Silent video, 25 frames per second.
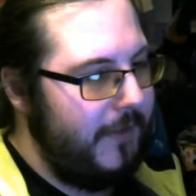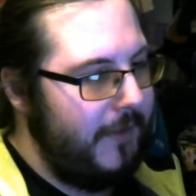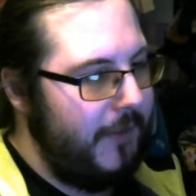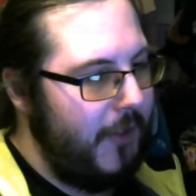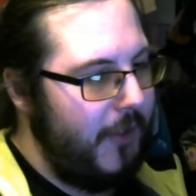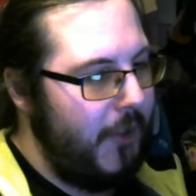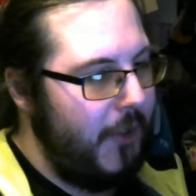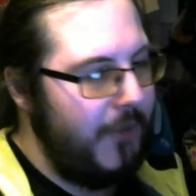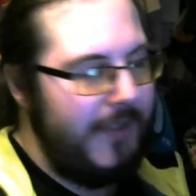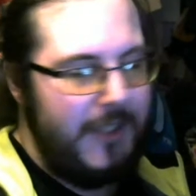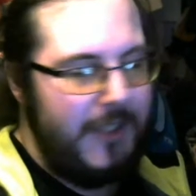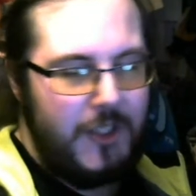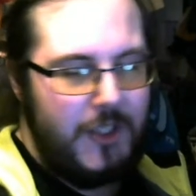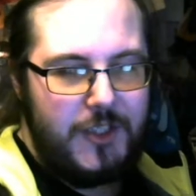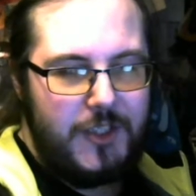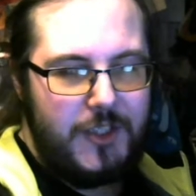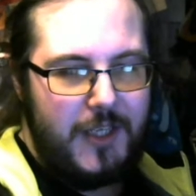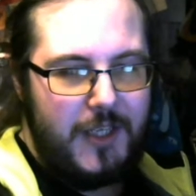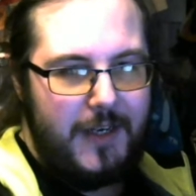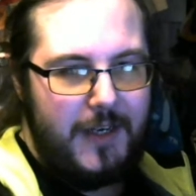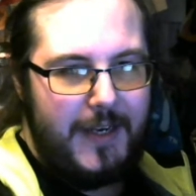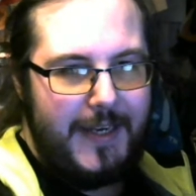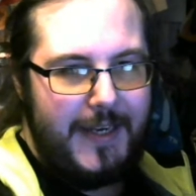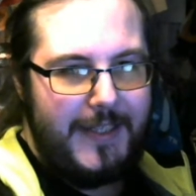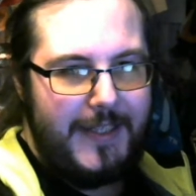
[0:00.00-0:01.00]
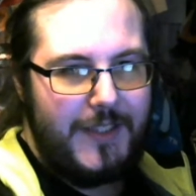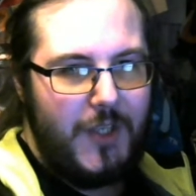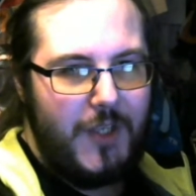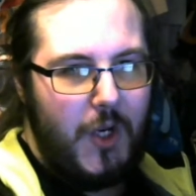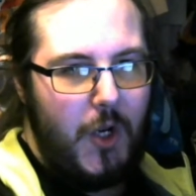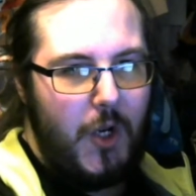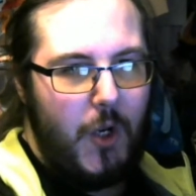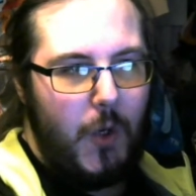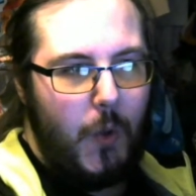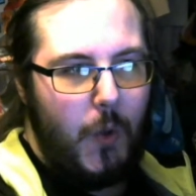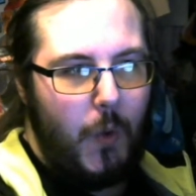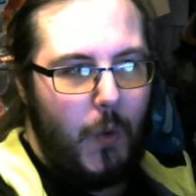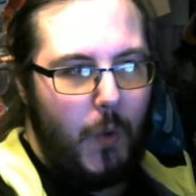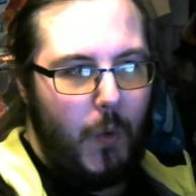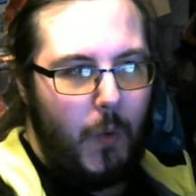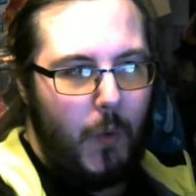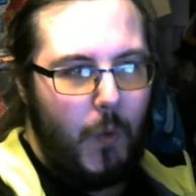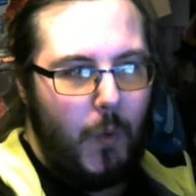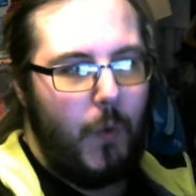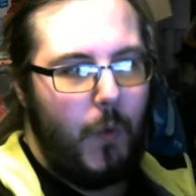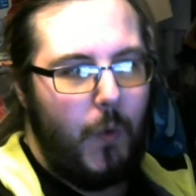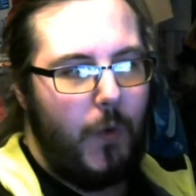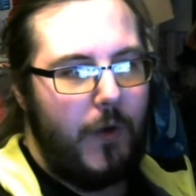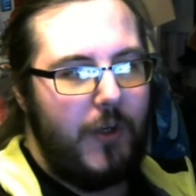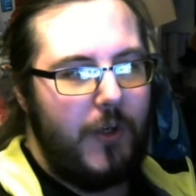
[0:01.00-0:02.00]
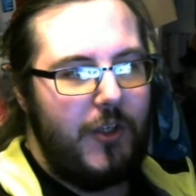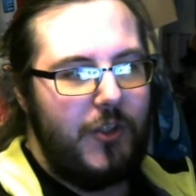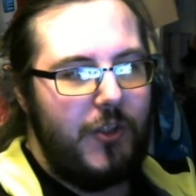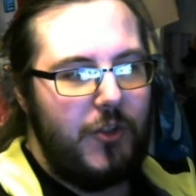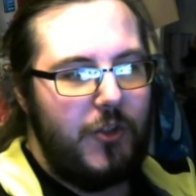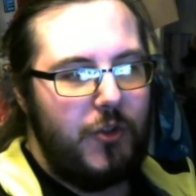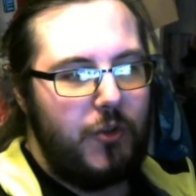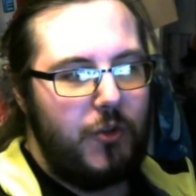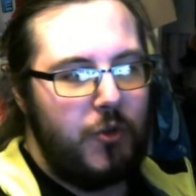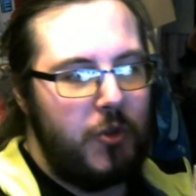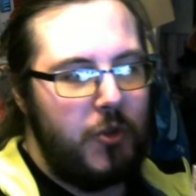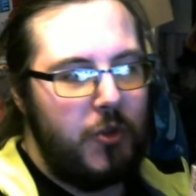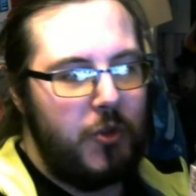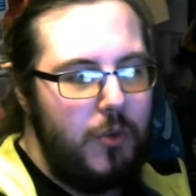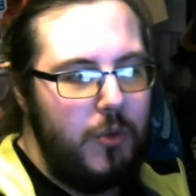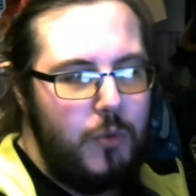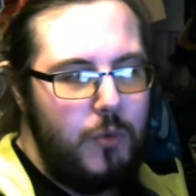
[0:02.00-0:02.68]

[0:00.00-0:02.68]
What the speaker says: on each side, or do you